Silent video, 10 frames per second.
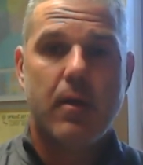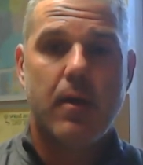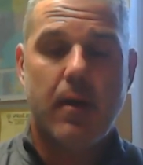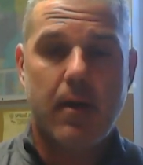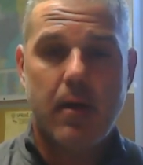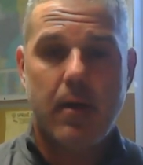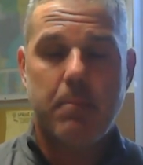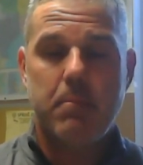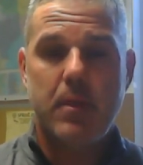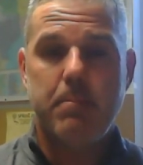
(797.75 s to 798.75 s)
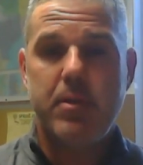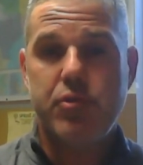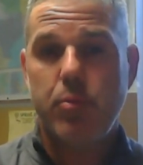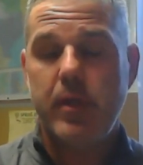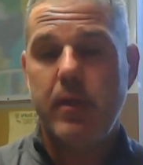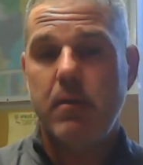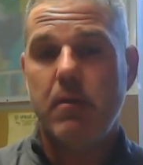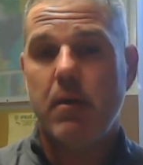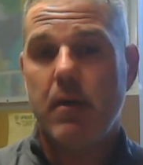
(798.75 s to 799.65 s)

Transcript: in between